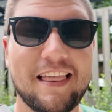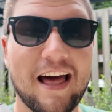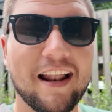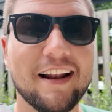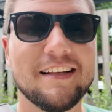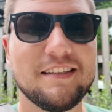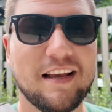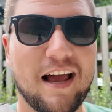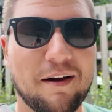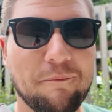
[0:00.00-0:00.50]
That
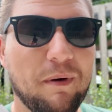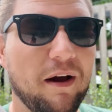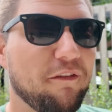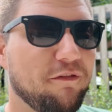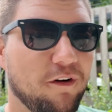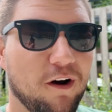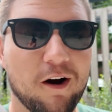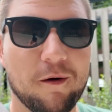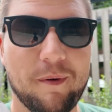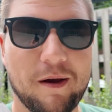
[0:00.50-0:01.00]
has by
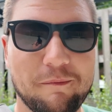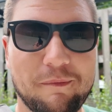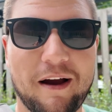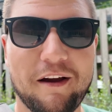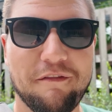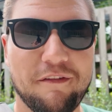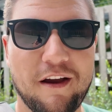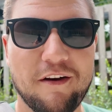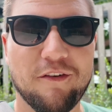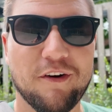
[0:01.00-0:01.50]
far been
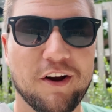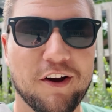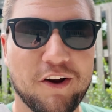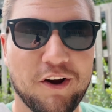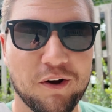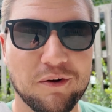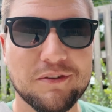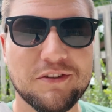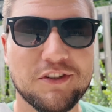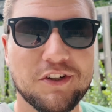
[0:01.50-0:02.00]
my favorite
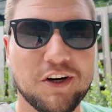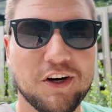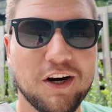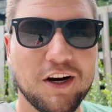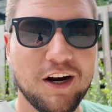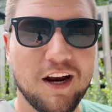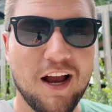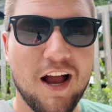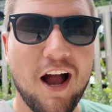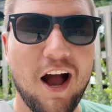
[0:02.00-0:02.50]
coaster